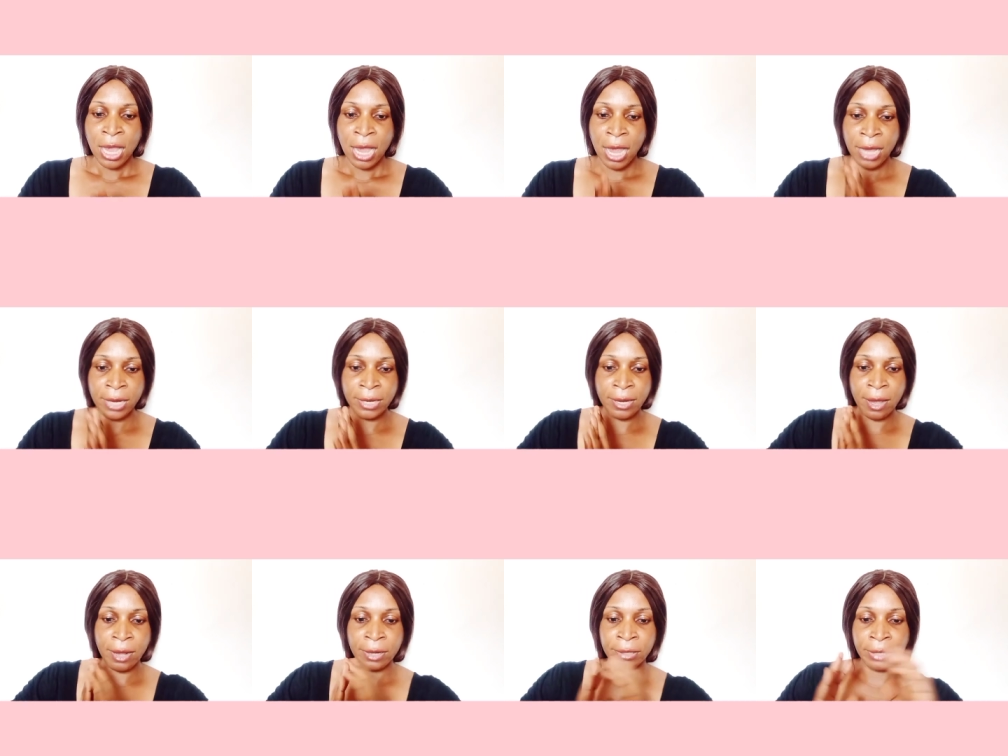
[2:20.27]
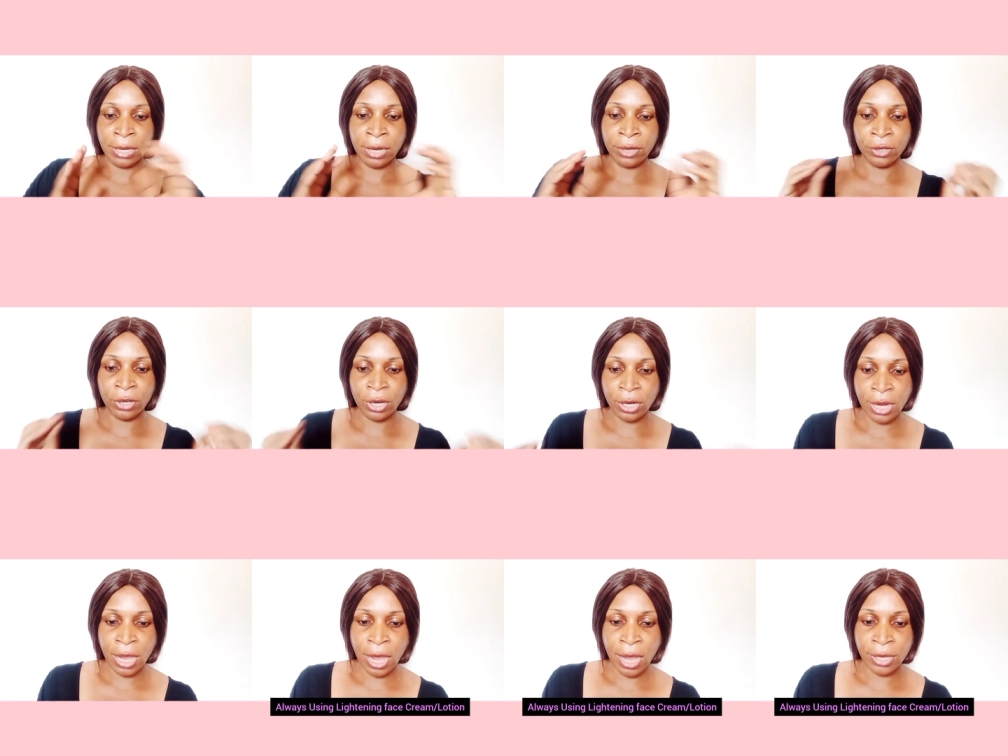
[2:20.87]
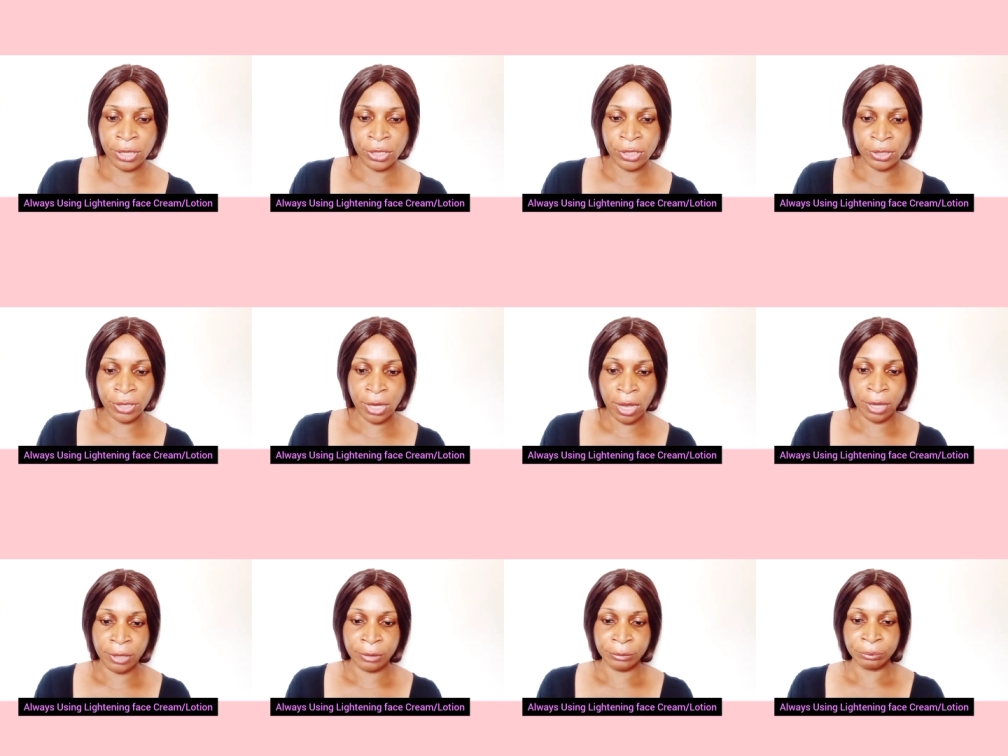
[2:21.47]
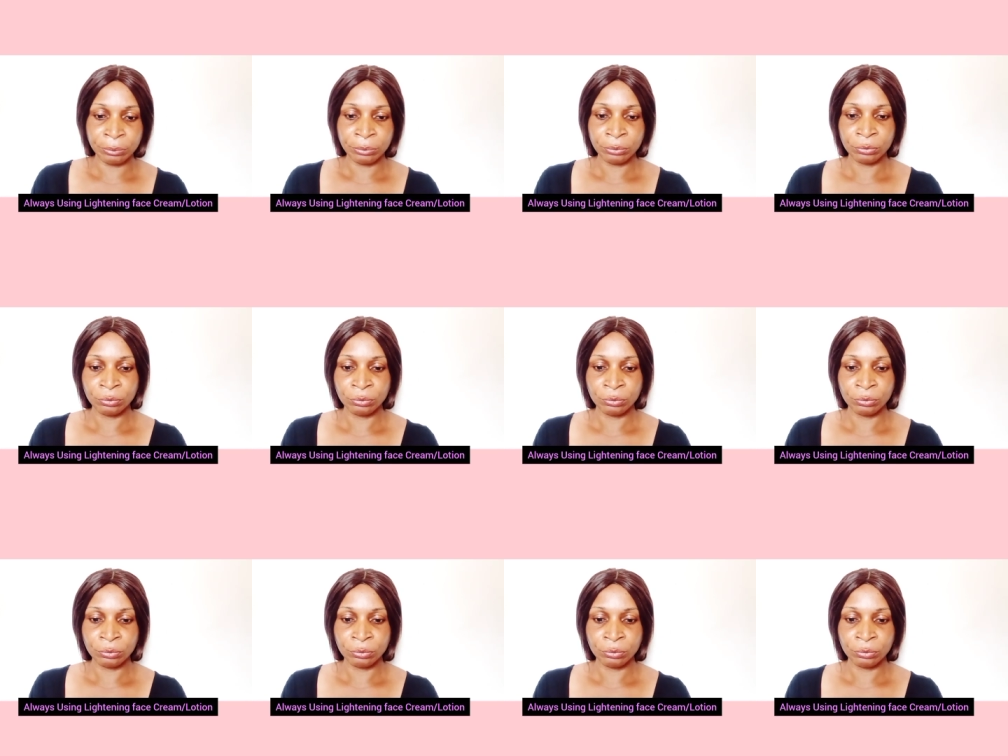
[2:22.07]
and uh, another is um,